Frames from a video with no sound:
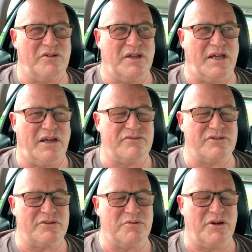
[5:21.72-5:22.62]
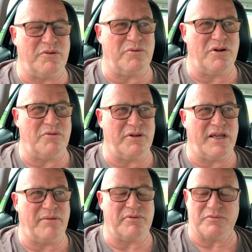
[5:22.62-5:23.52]
after quite a while, what
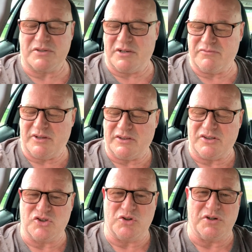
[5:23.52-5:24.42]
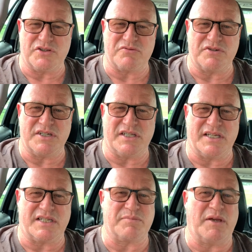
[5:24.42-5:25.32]
happened was I felt the joints really
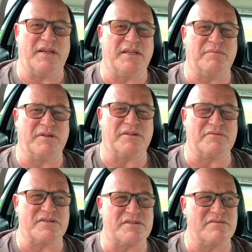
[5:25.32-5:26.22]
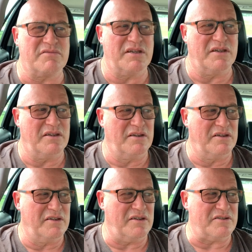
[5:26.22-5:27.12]
expanding, but it was
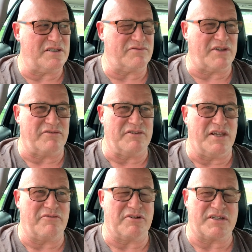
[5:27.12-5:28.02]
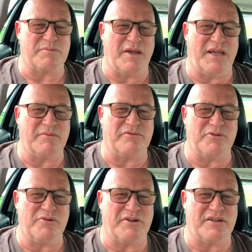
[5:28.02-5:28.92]
as if they'd never expanded
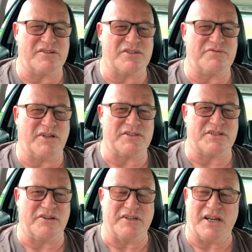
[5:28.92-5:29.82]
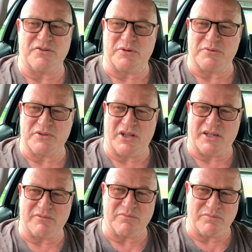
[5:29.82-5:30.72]
before, and it just felt so natural. It was like
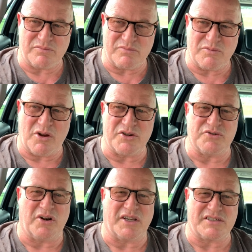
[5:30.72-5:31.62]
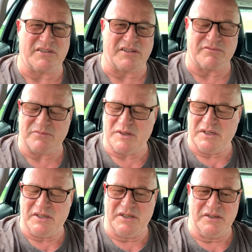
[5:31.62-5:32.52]
hydraulics, like
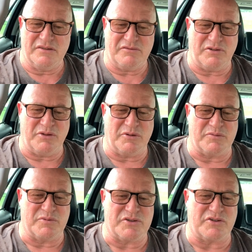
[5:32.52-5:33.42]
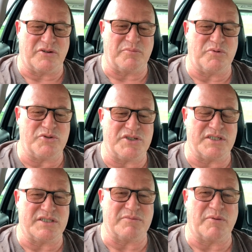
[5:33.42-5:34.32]
fluid was sort of
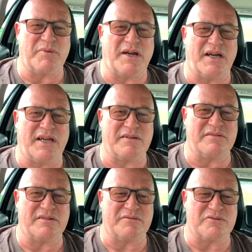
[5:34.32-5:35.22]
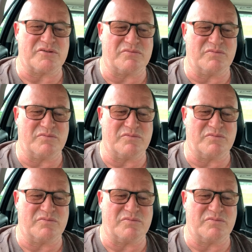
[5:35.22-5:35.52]
pushing them apart, and it was